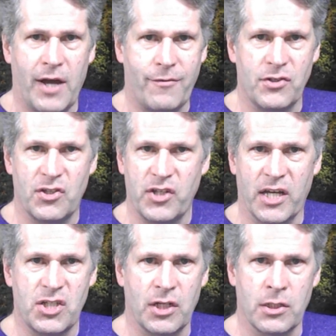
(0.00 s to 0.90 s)
you have any
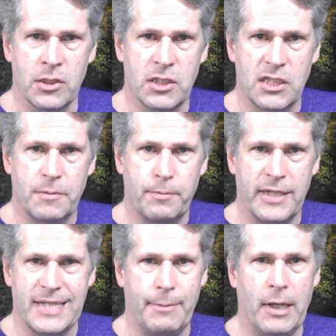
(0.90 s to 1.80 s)
suggestions,
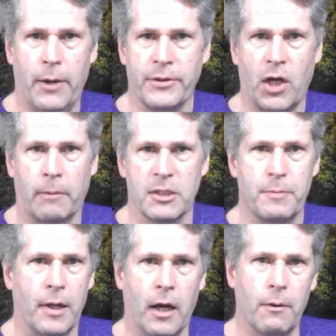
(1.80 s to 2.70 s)
please let me know in the comments
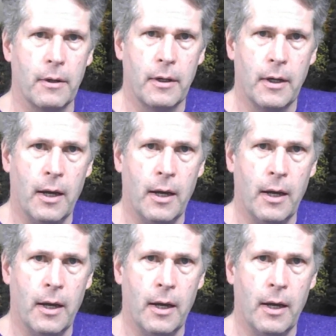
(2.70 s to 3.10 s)
below.